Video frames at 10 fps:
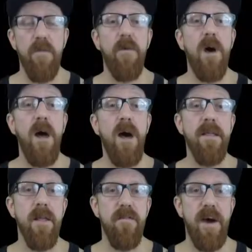Overall,
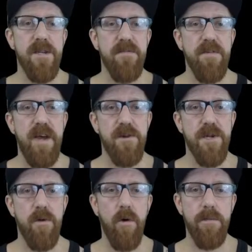I love House of a
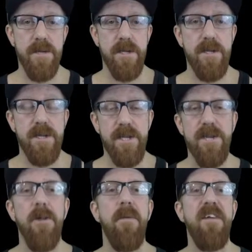Thousand Corpses. It's
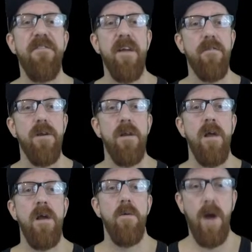still my favorite
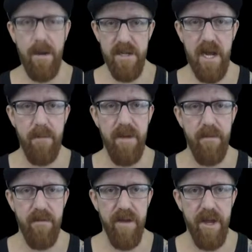Rob Zombie
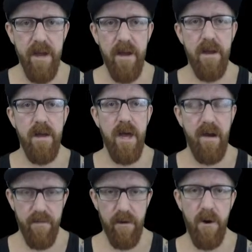movie
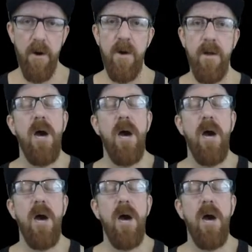ever.